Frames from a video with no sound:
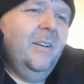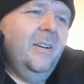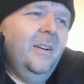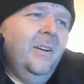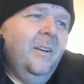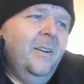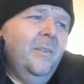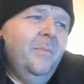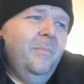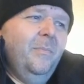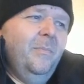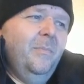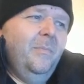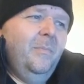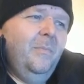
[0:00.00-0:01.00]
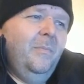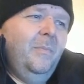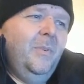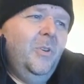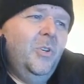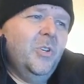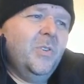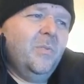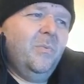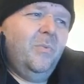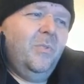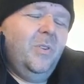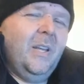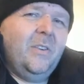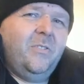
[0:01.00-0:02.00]
Um, you just
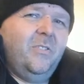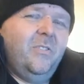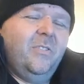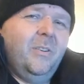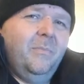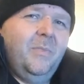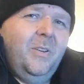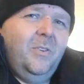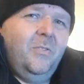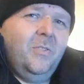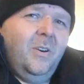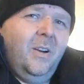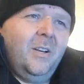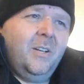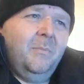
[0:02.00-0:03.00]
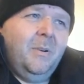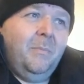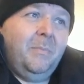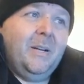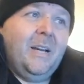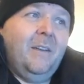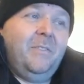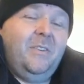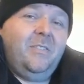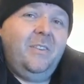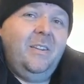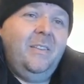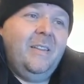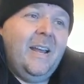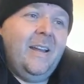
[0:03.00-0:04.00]
that's just something you talked about, but
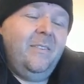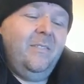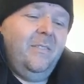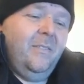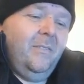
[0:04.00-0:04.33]
obviously that